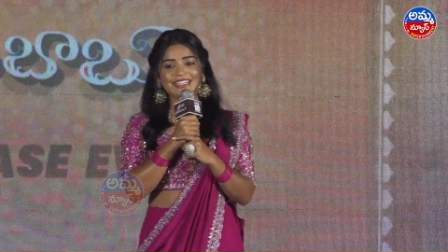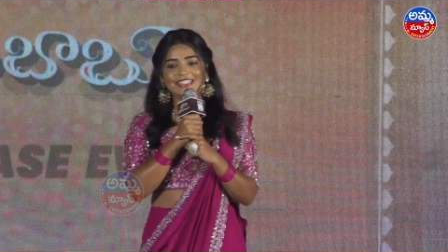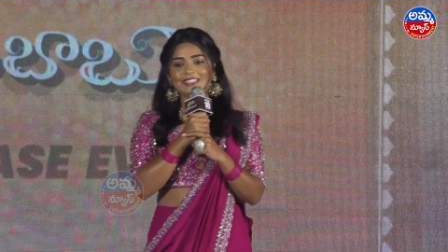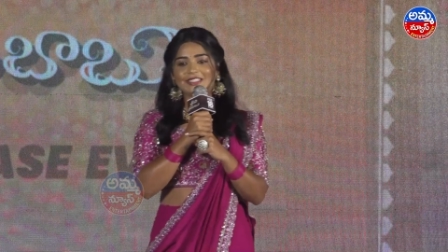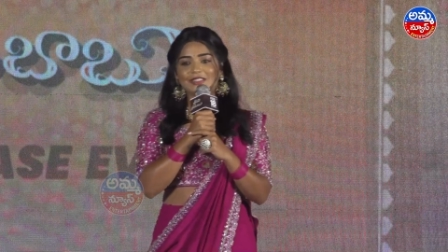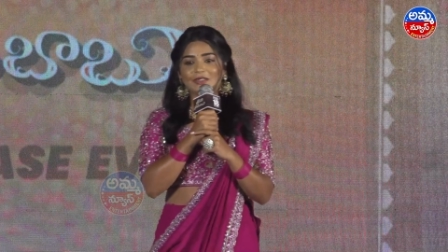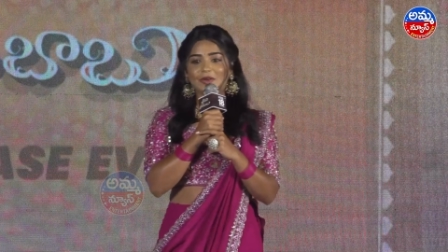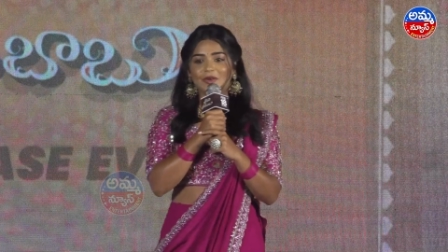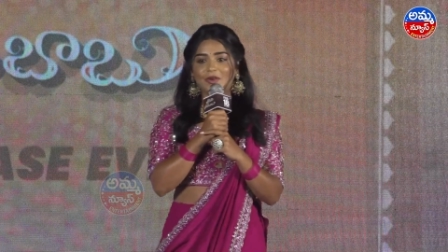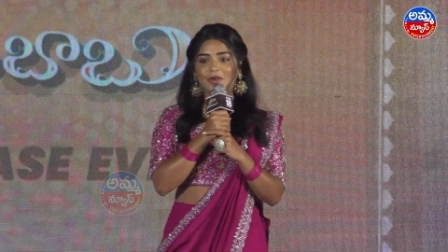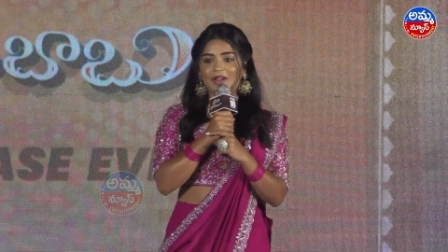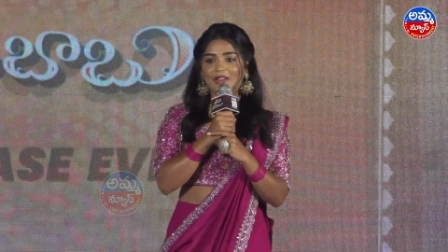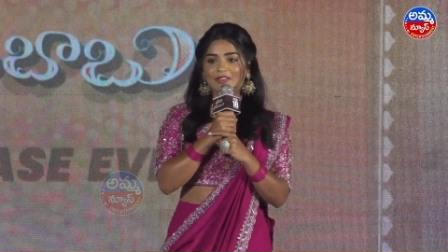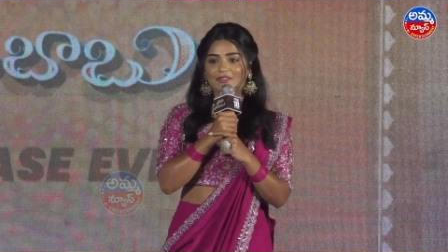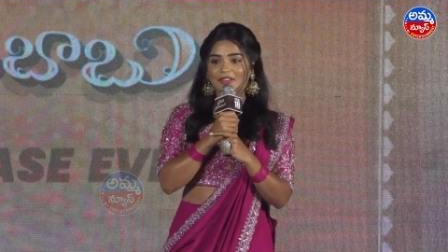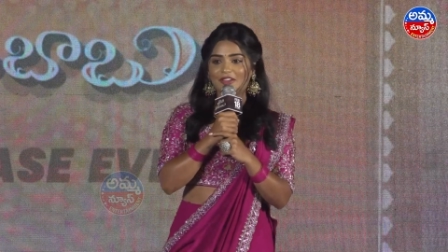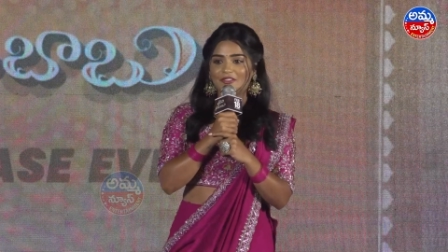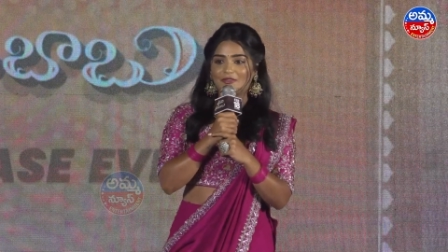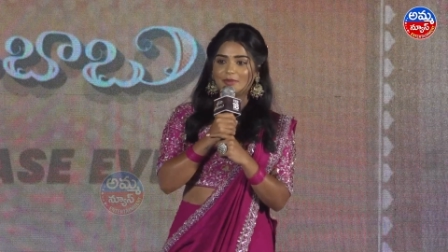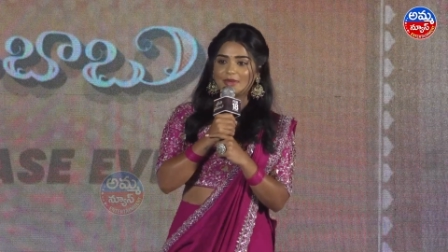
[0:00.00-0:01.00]
So
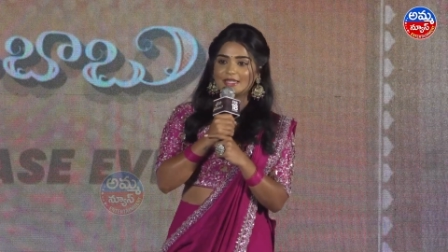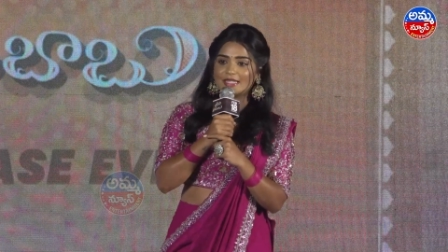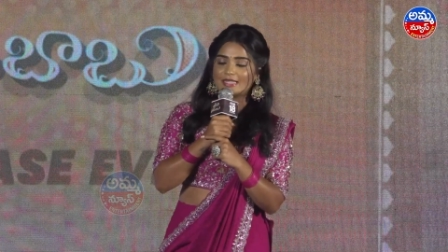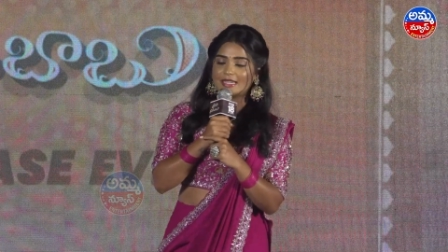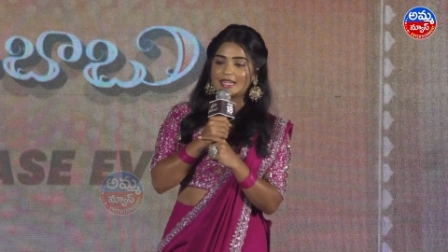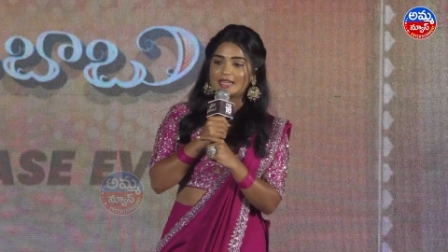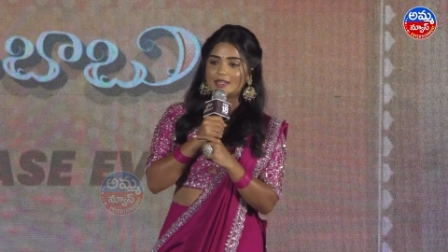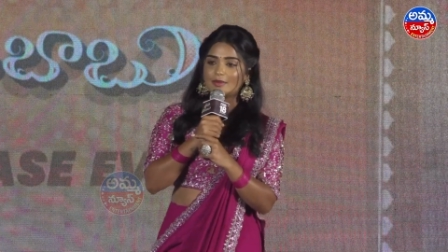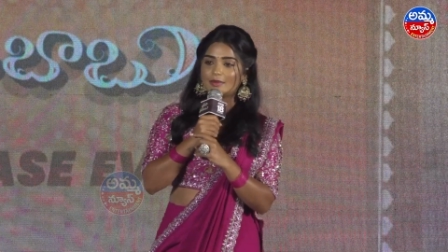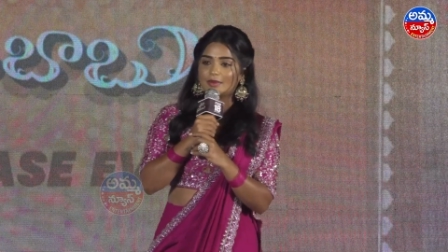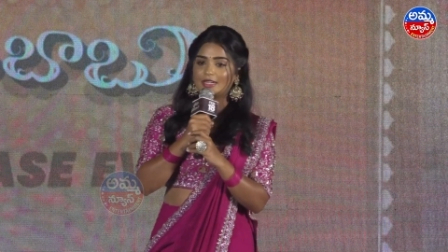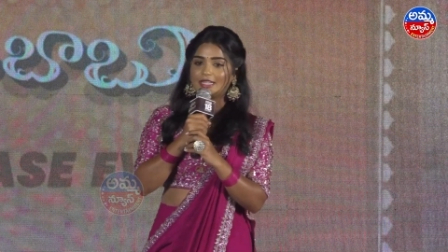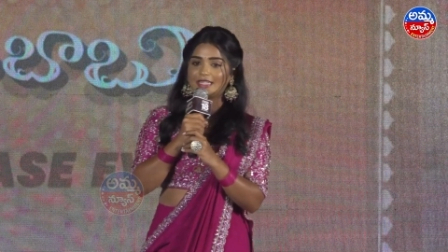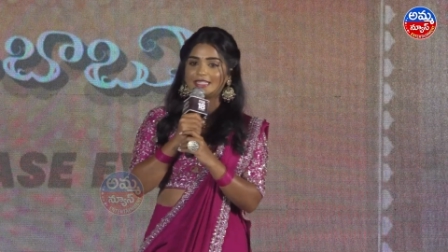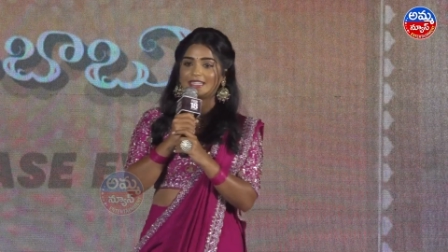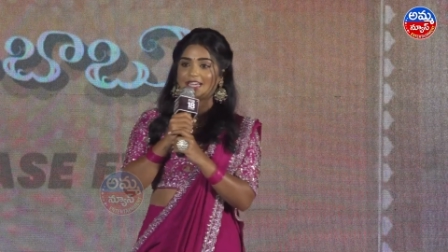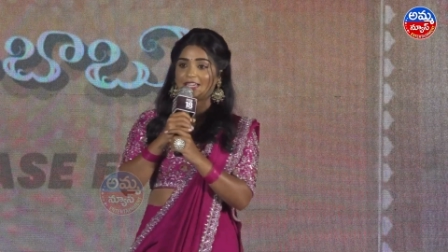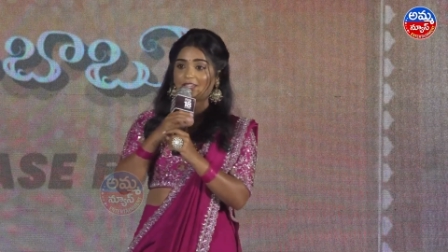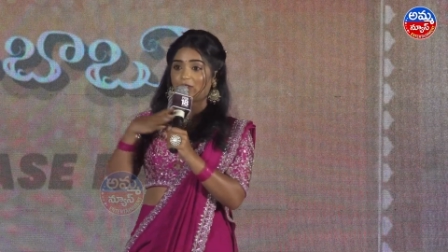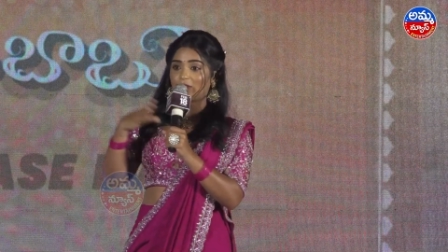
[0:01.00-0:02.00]
if I've missed
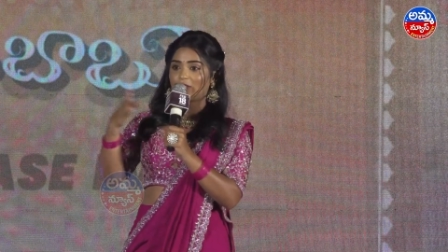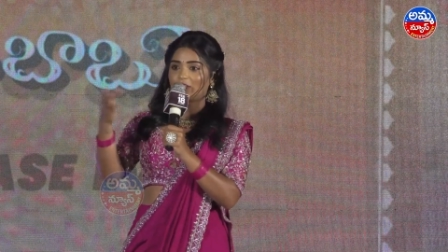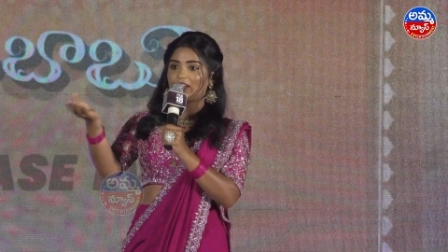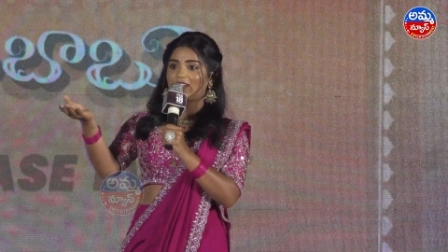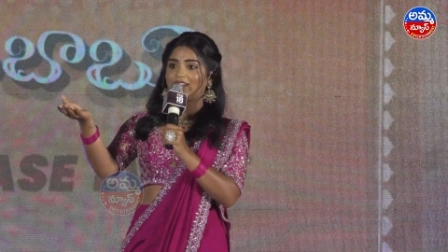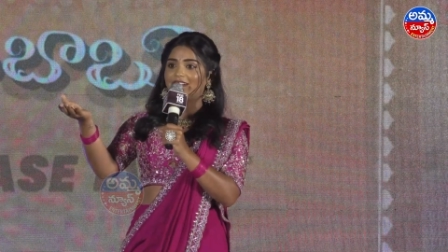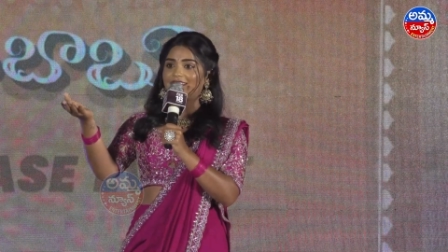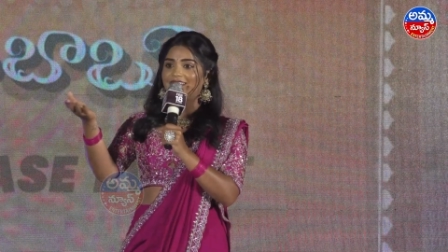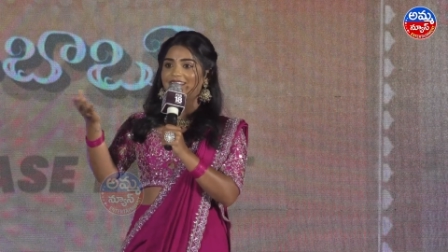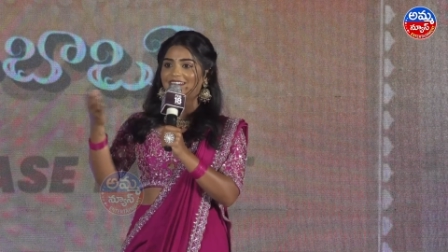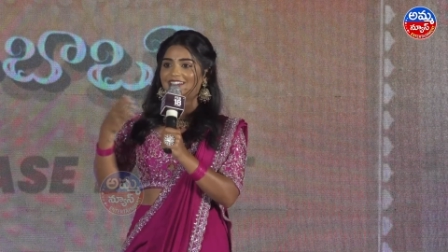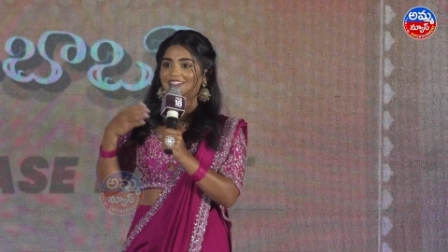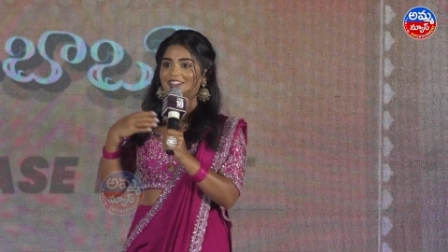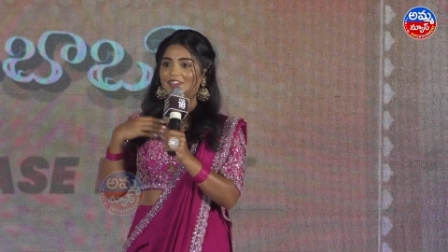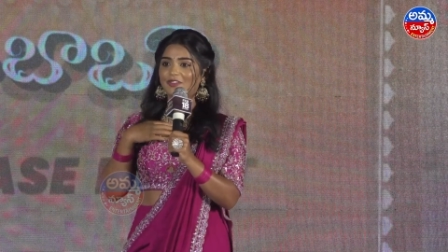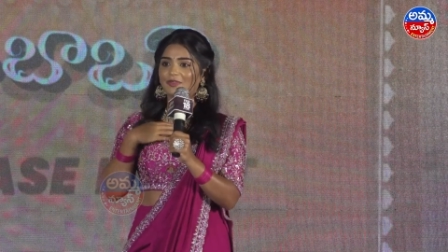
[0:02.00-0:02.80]
anybody, thank you Sharanya,